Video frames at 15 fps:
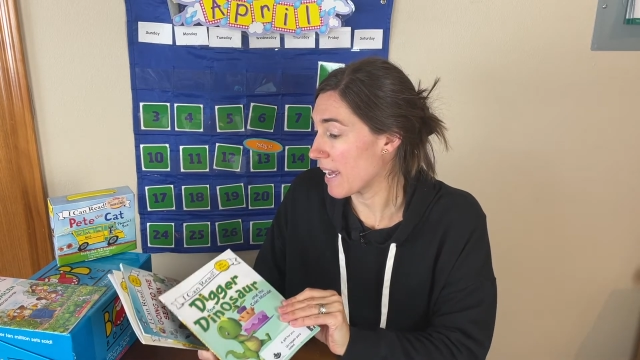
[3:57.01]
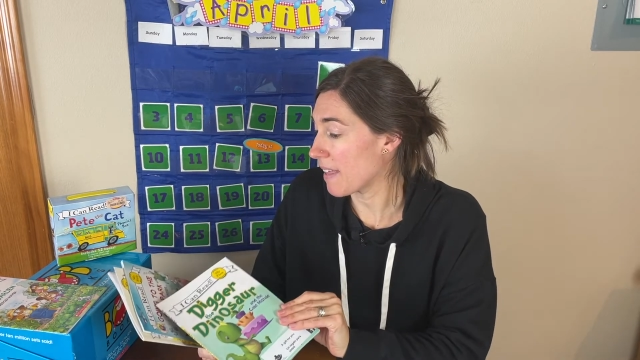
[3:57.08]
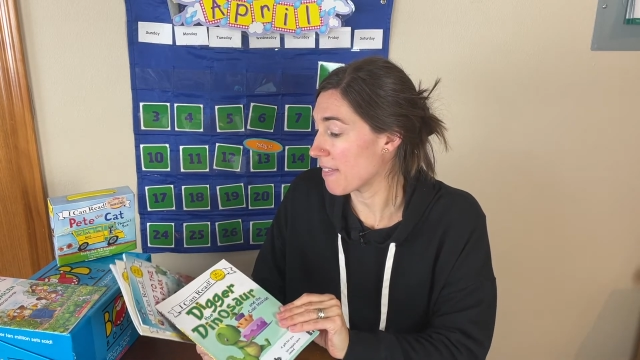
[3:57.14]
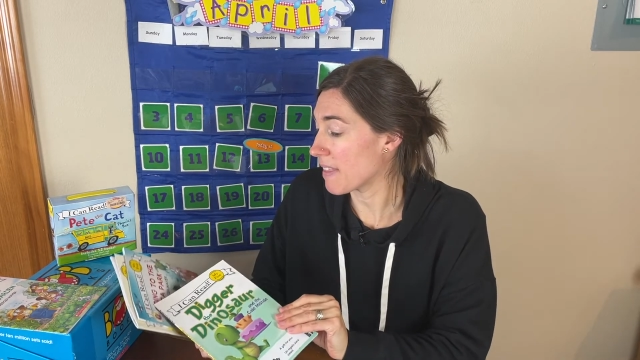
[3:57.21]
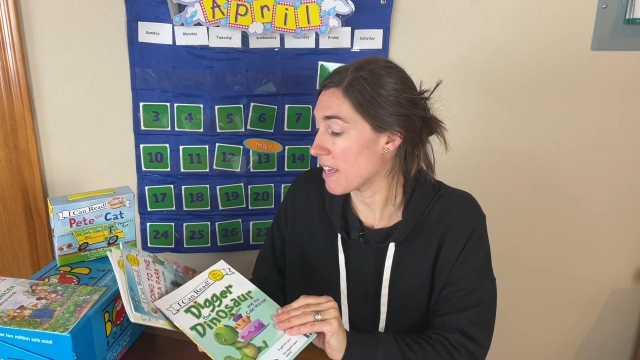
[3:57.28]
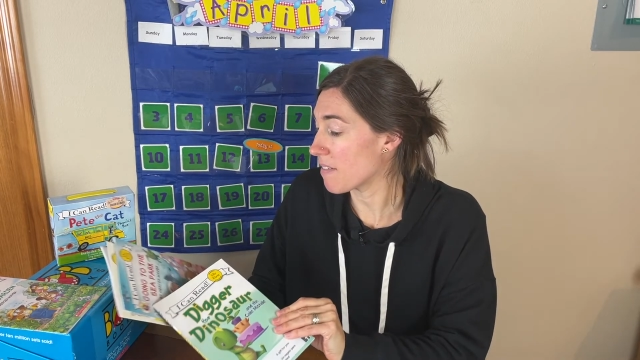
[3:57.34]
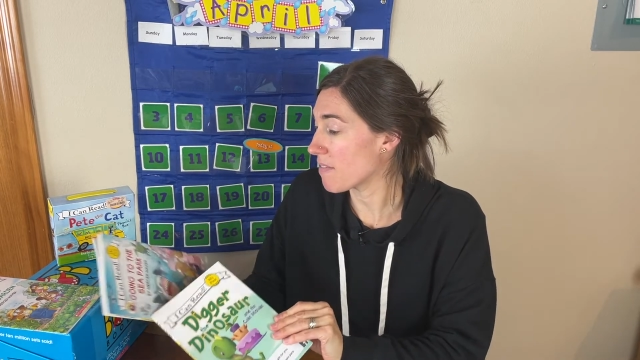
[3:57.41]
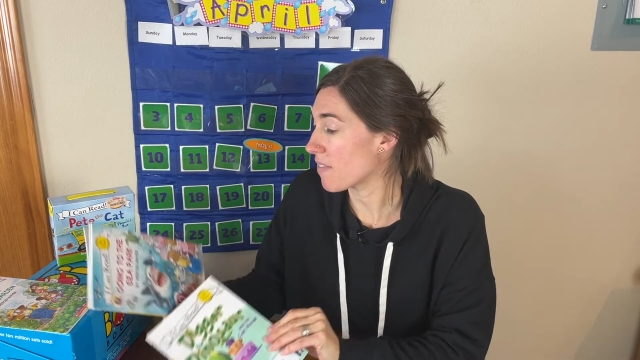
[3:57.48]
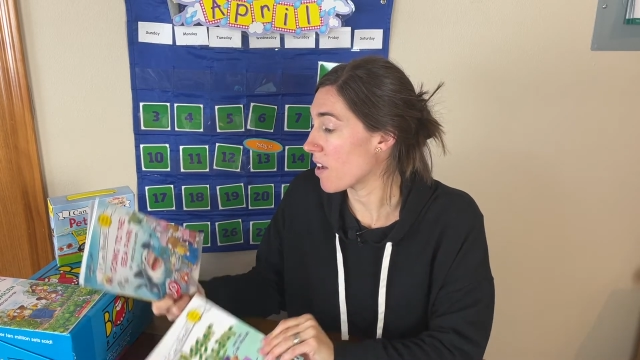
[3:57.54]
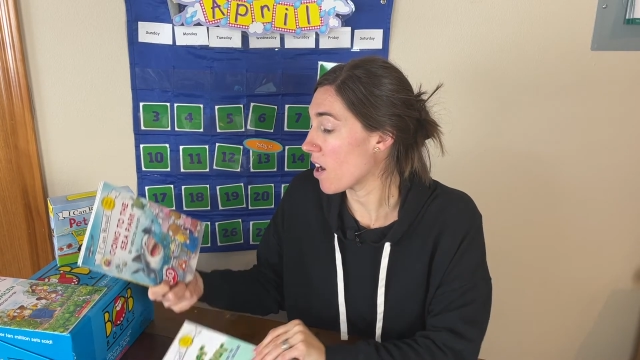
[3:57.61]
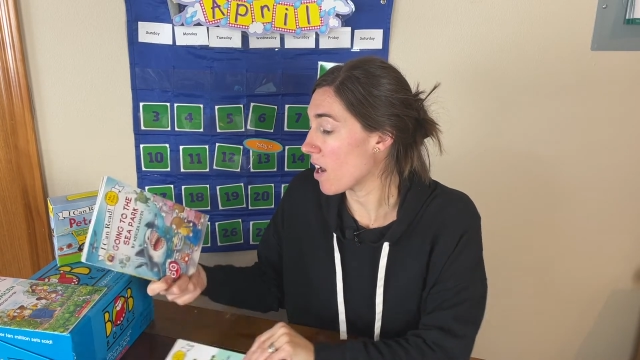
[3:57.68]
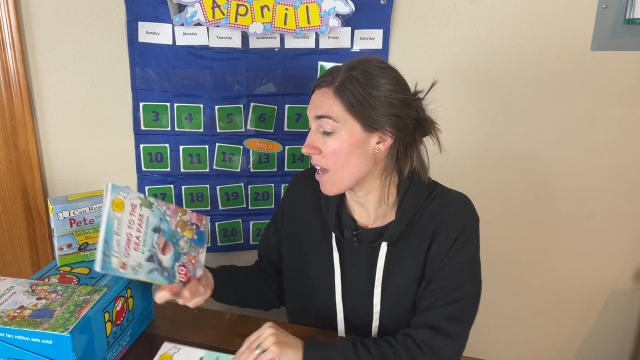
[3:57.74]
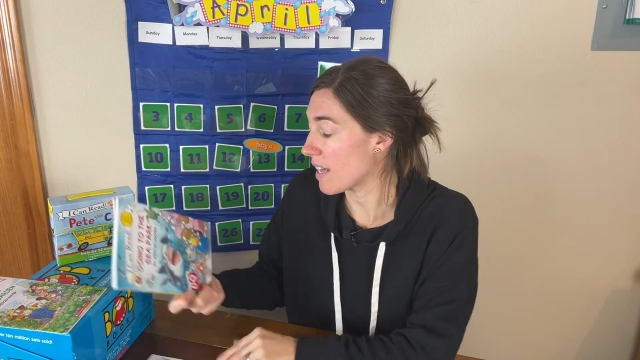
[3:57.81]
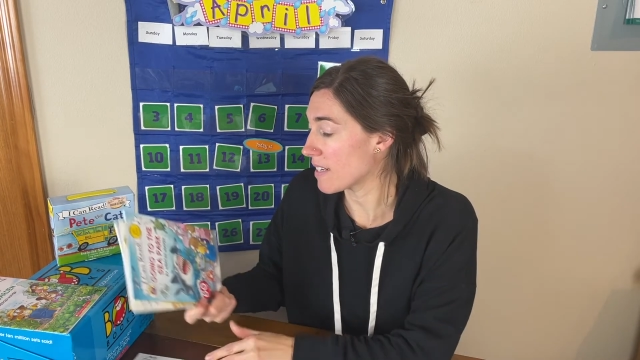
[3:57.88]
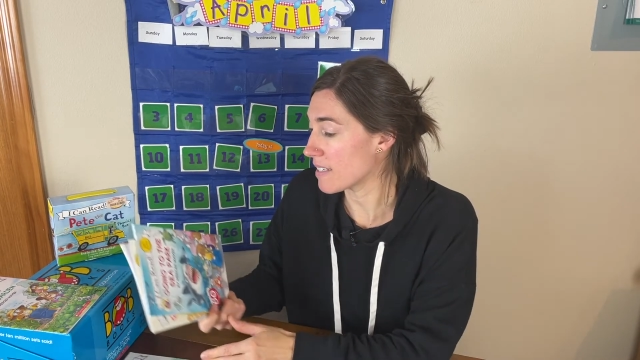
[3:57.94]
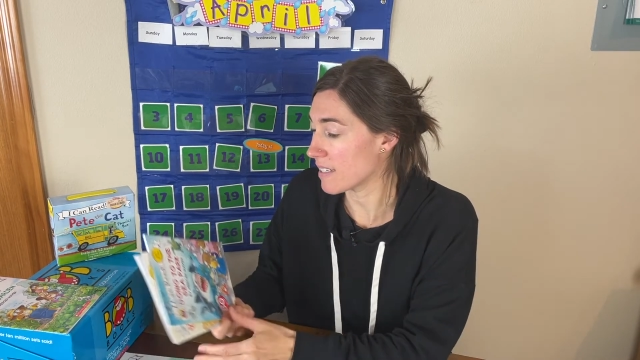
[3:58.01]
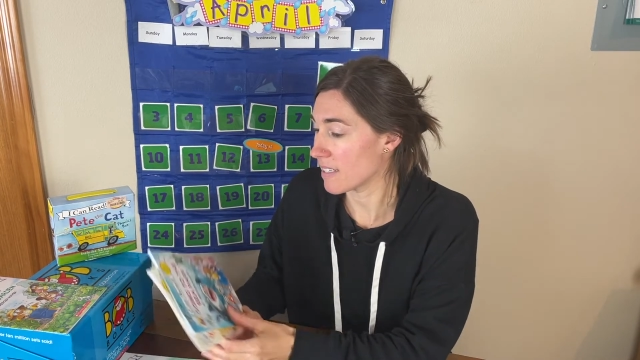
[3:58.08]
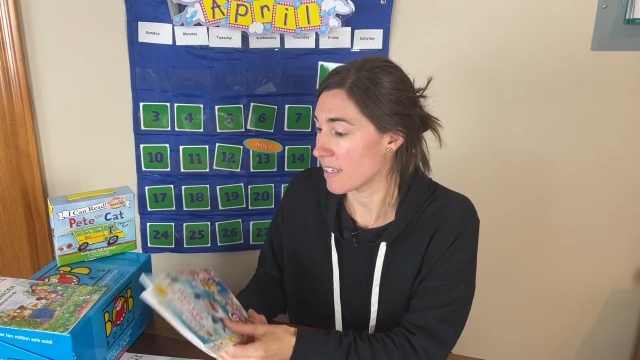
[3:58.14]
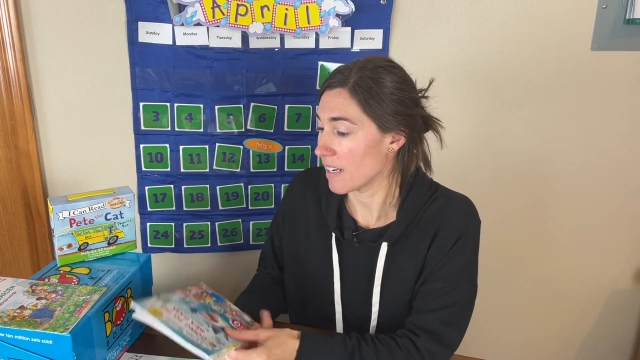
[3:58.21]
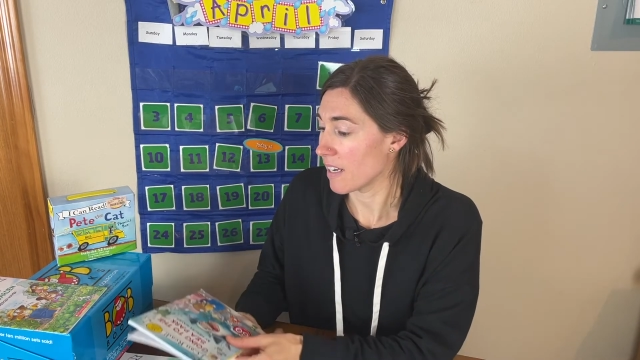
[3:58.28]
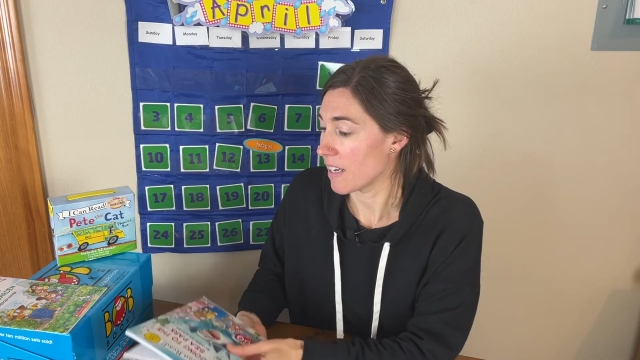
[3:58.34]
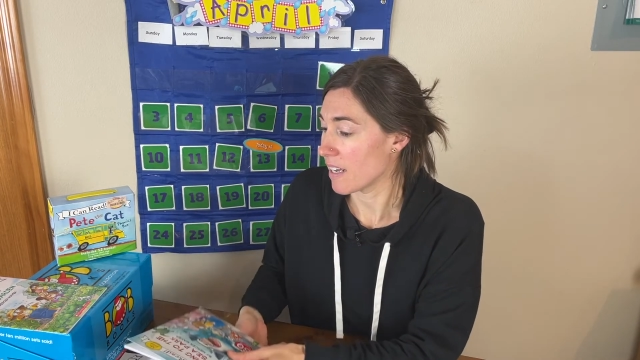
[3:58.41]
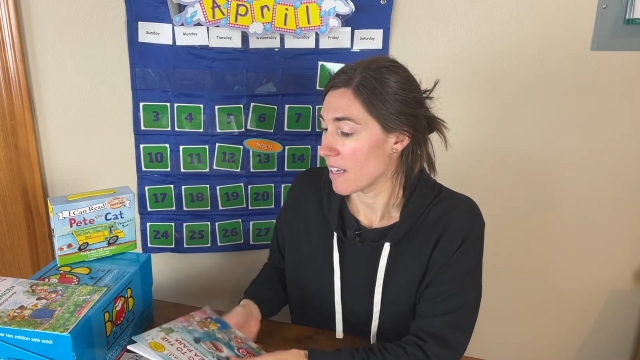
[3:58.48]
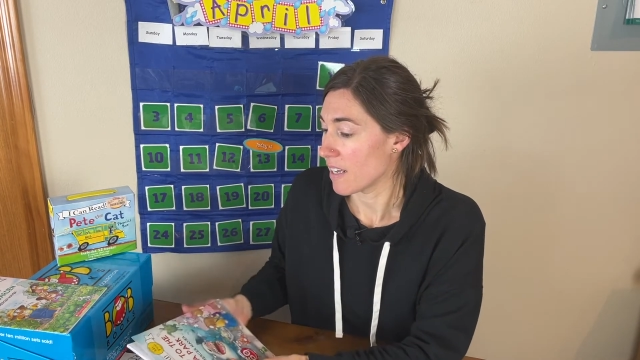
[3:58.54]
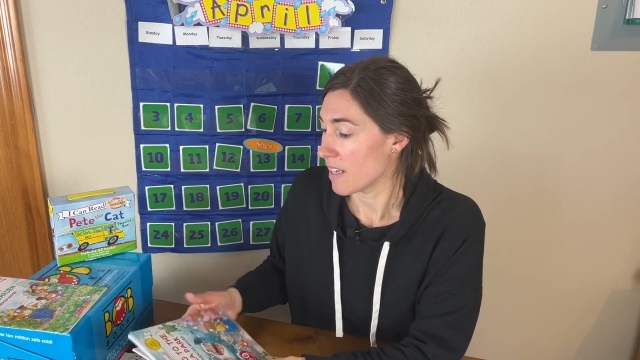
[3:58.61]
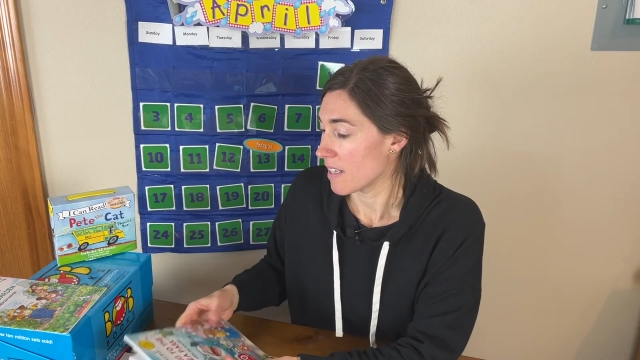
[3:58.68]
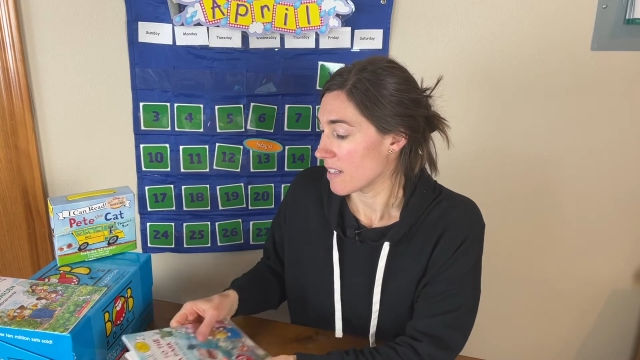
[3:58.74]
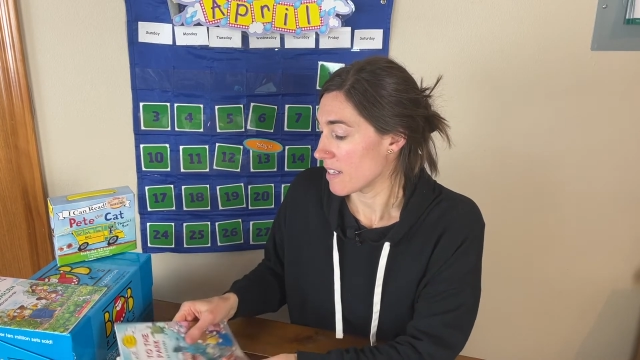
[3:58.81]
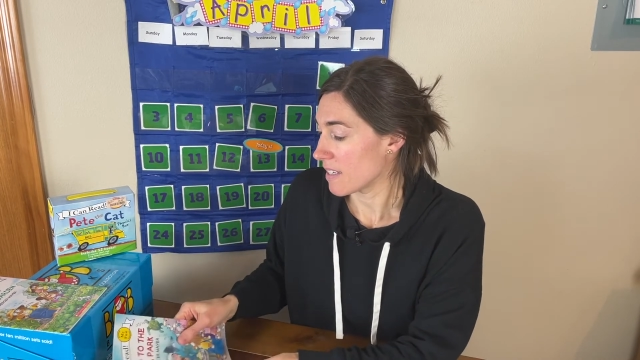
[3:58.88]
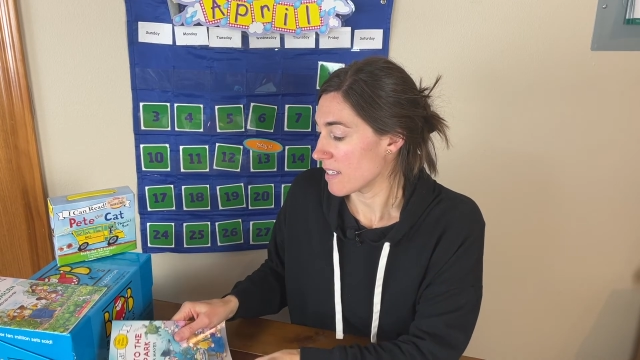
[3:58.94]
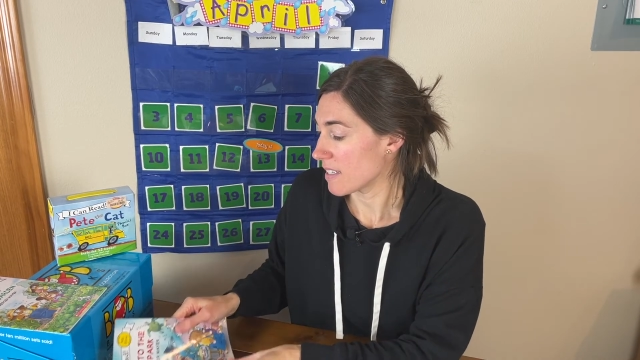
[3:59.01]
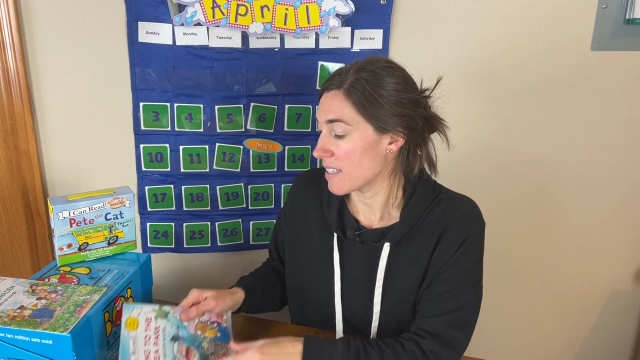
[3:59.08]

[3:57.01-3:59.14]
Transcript: and they've got, this is